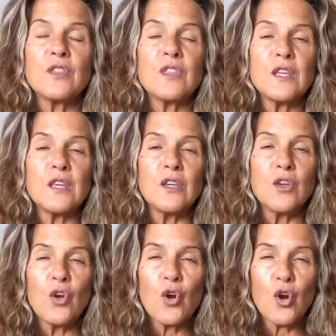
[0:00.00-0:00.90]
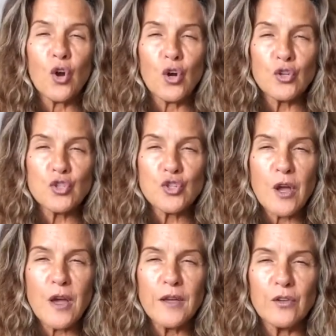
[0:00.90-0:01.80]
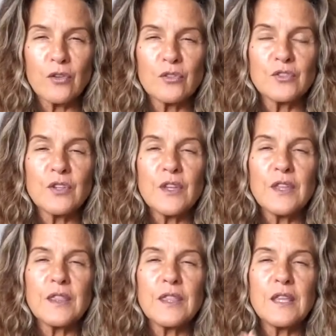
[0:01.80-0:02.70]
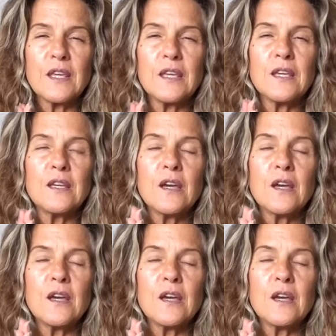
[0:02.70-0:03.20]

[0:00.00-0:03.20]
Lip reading: the hurt child, the